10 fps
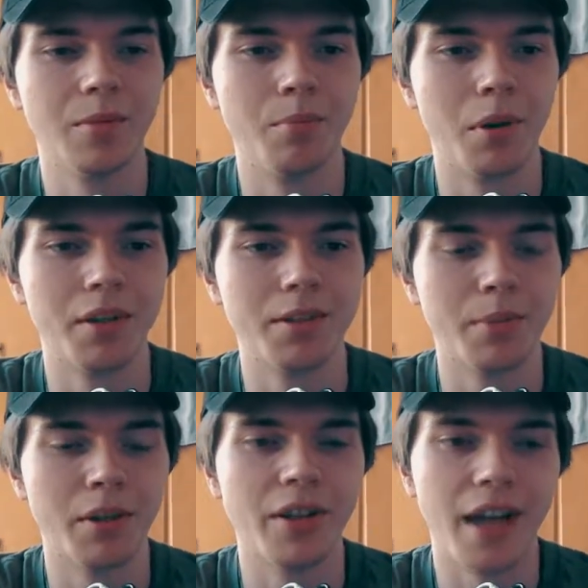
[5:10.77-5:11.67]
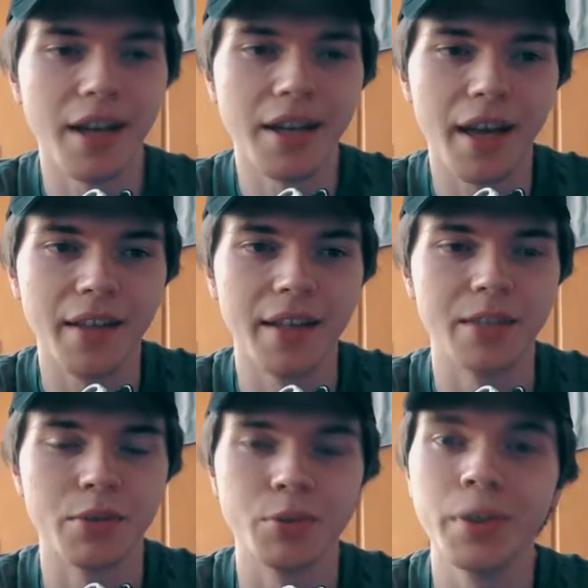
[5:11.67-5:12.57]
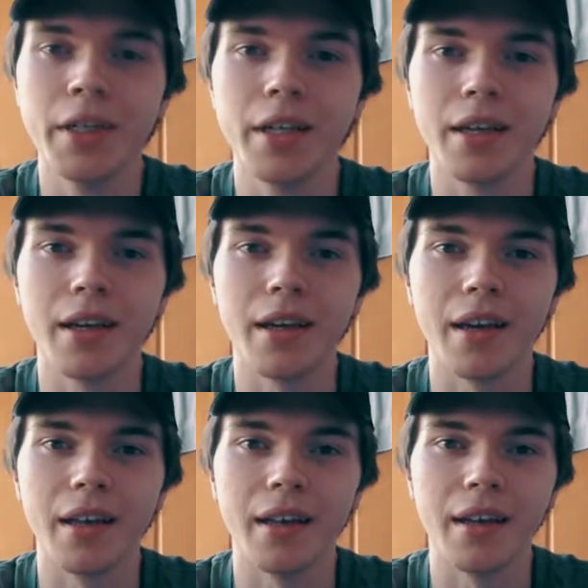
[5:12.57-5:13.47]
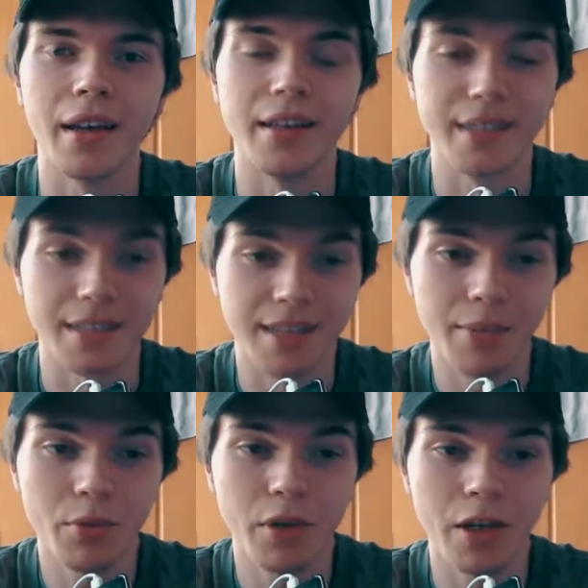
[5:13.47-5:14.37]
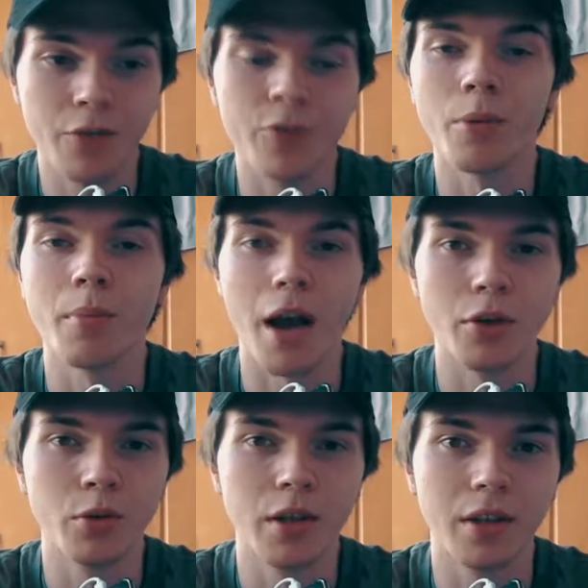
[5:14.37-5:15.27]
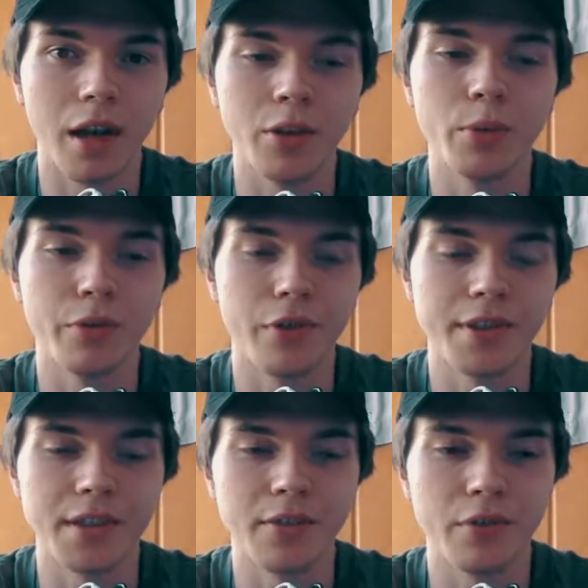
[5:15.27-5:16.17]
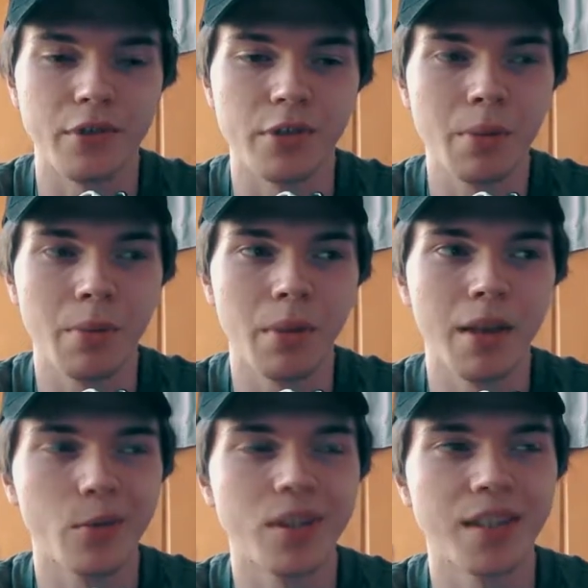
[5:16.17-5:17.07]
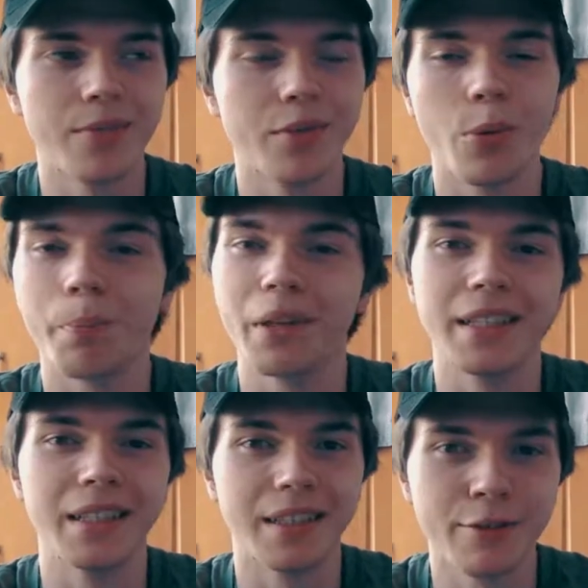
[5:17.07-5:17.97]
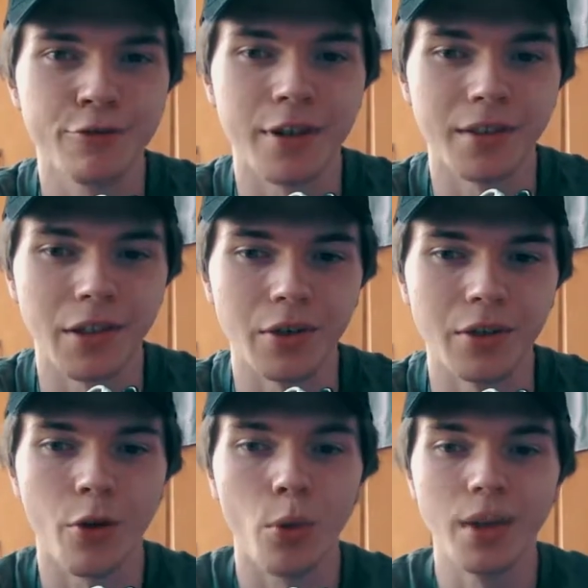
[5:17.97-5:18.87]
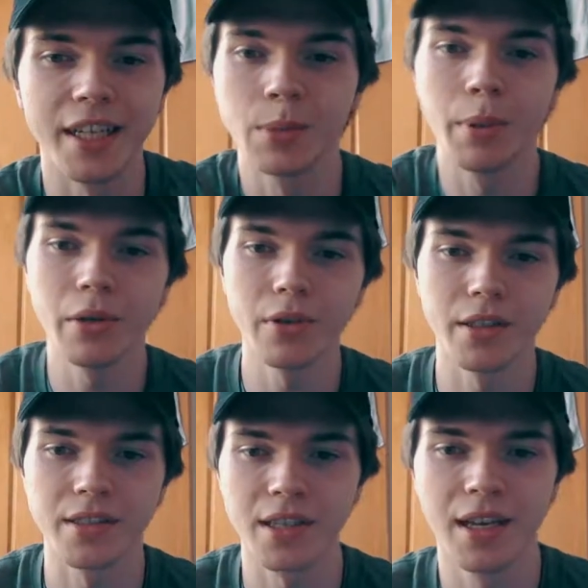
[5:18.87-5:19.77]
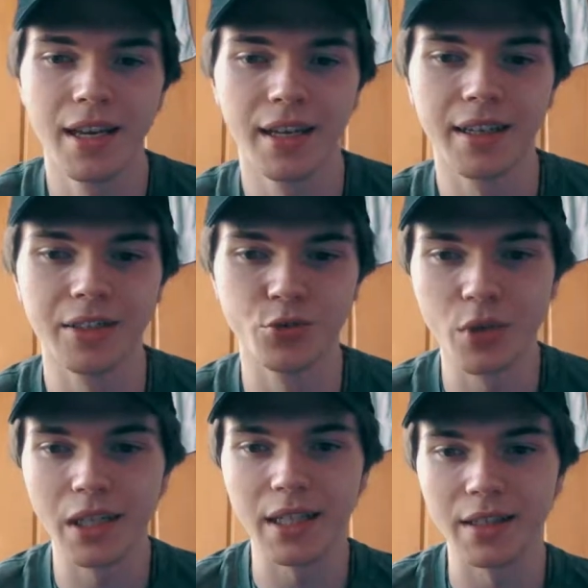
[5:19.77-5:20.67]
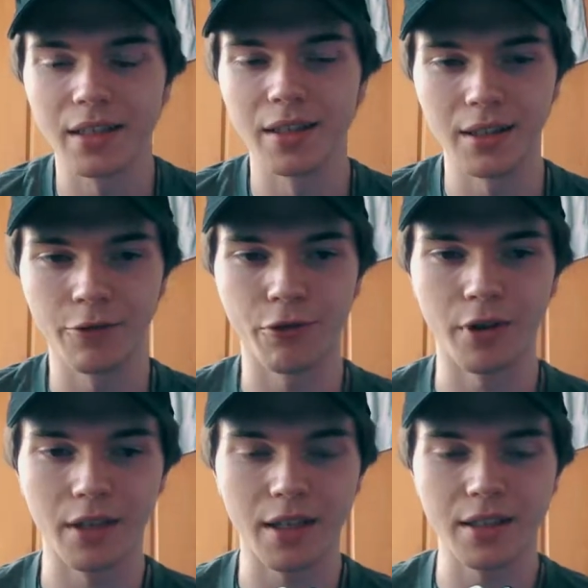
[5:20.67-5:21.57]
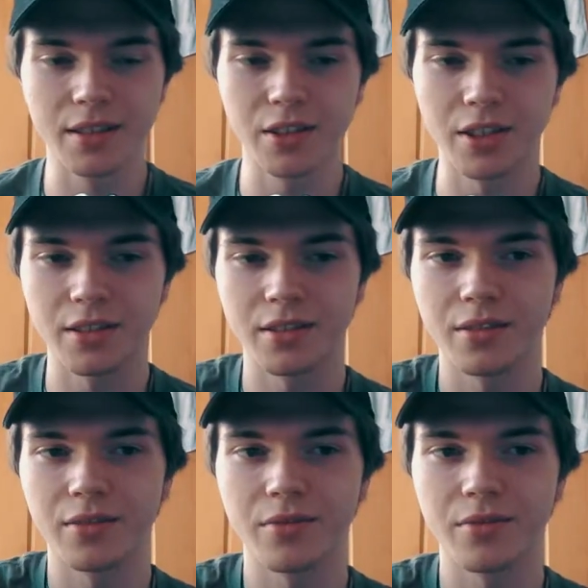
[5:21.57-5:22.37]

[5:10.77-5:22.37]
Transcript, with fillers: but but on the other hand as i was reading uh, as a summary from how to how to win friends and influence people it was something completely different you know the whole experience is really different. It is just